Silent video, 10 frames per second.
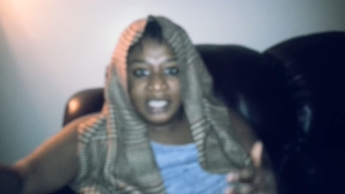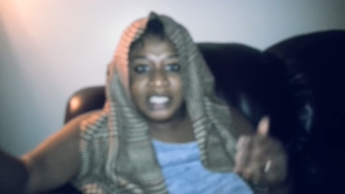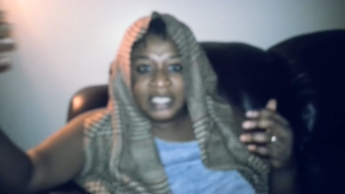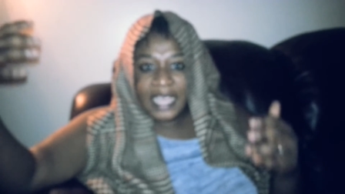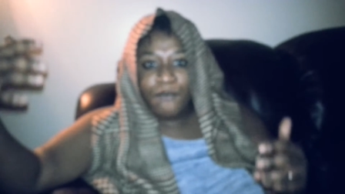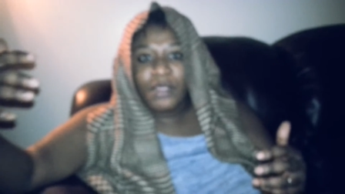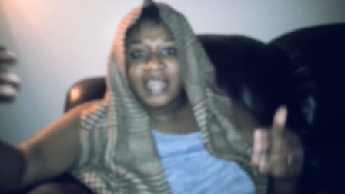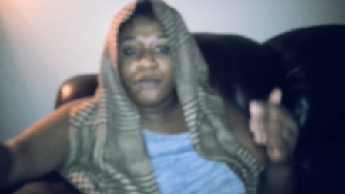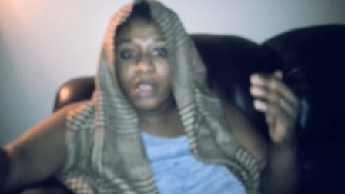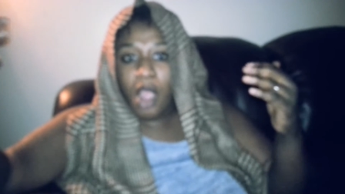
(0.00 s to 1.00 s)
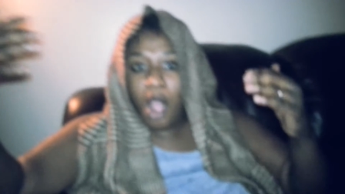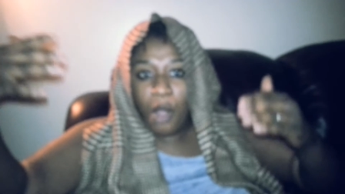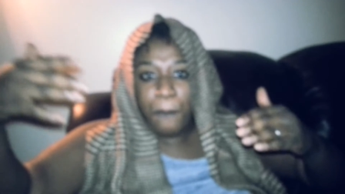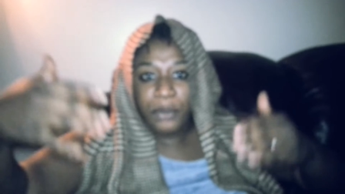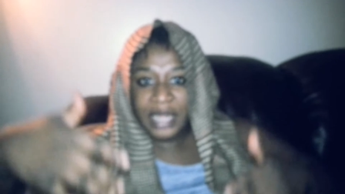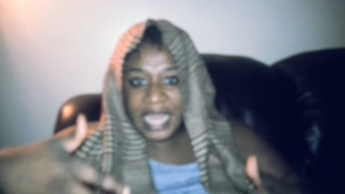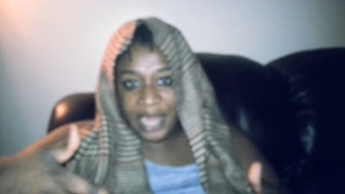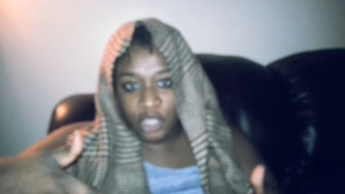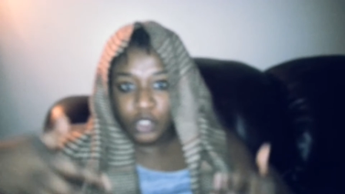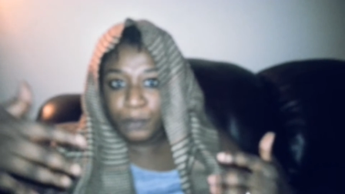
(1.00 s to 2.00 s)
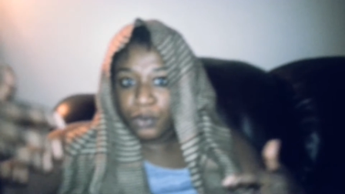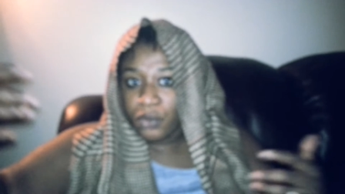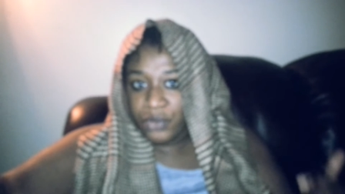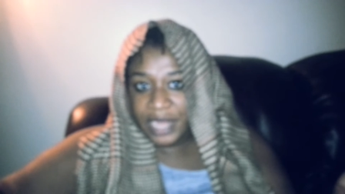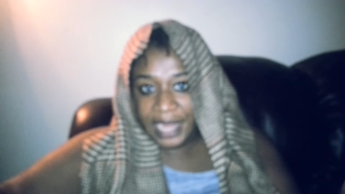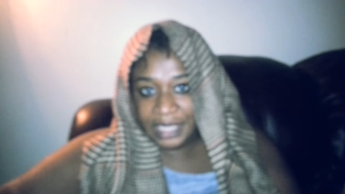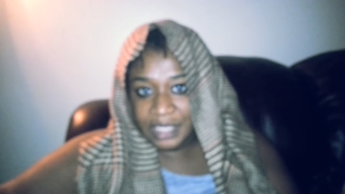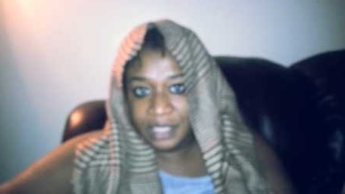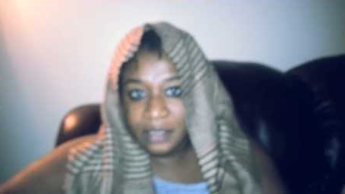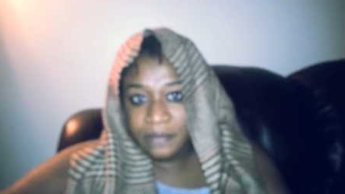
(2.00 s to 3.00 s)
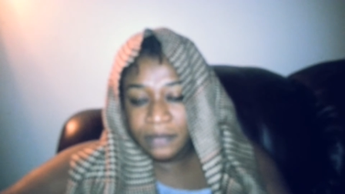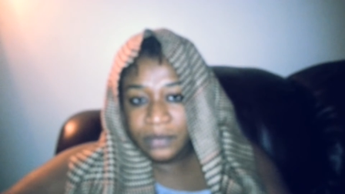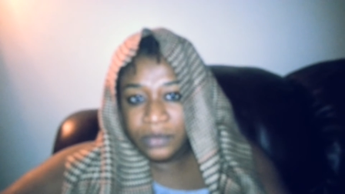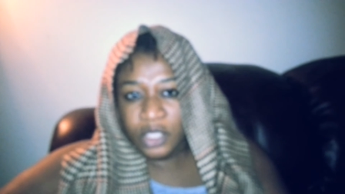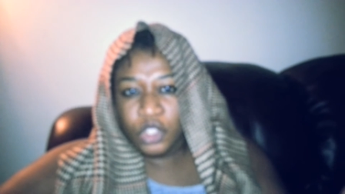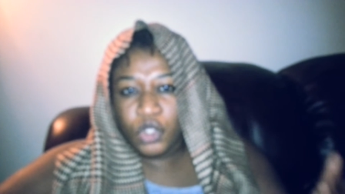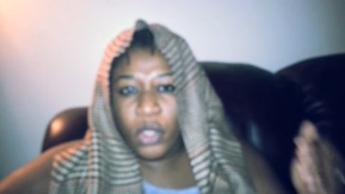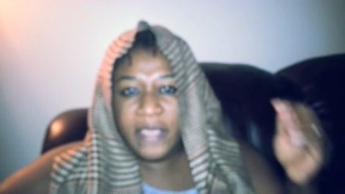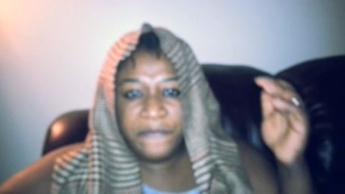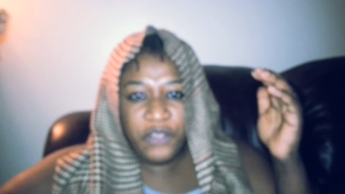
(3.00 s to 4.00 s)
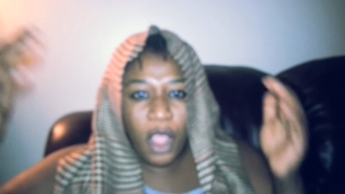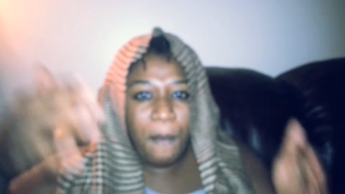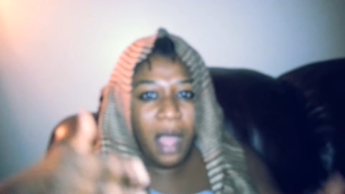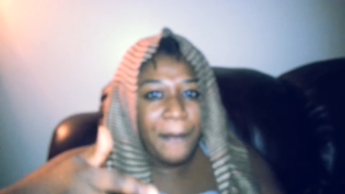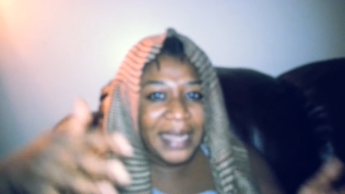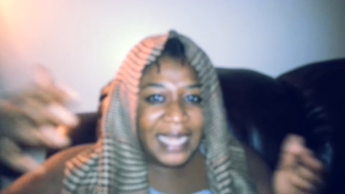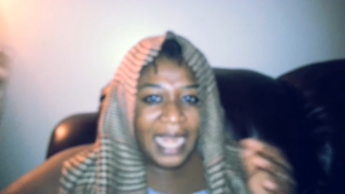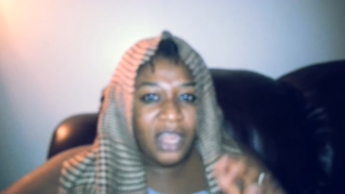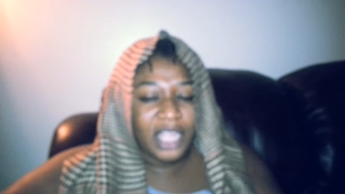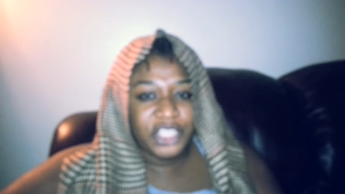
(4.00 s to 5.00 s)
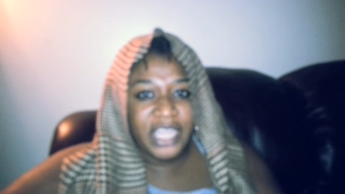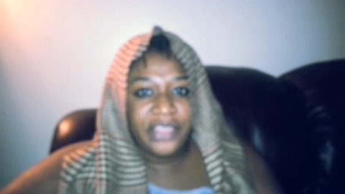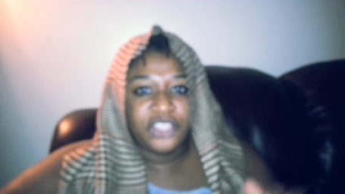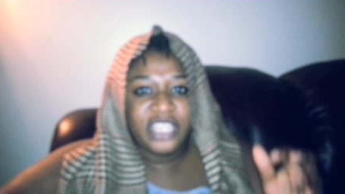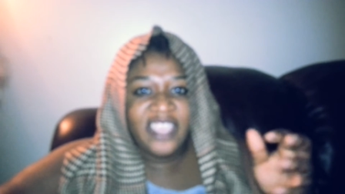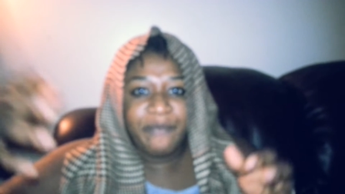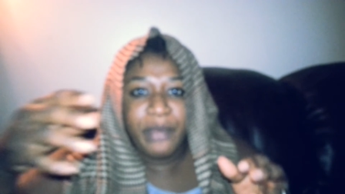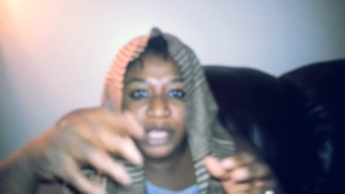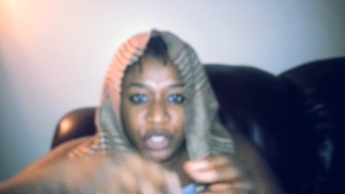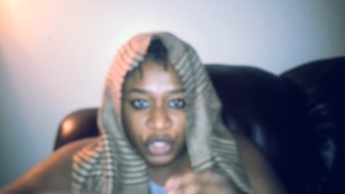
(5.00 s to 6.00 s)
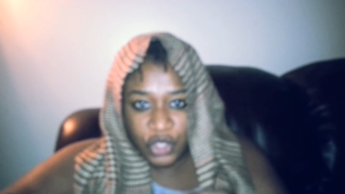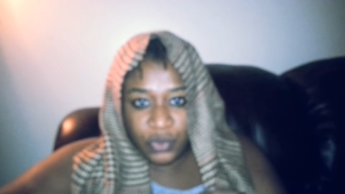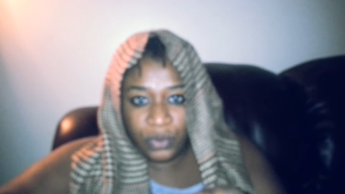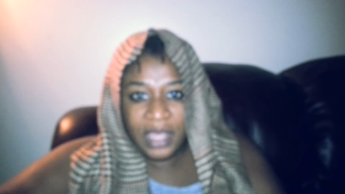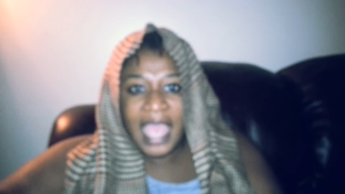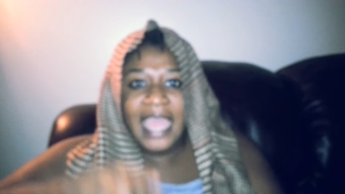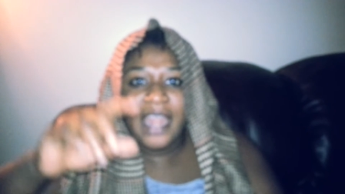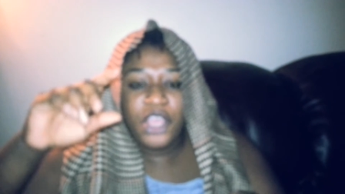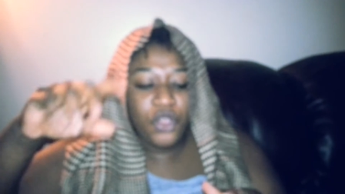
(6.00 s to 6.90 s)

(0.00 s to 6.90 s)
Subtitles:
Same way that we're all put here to procreate. So if your mom and dad got together to give birth to you, and now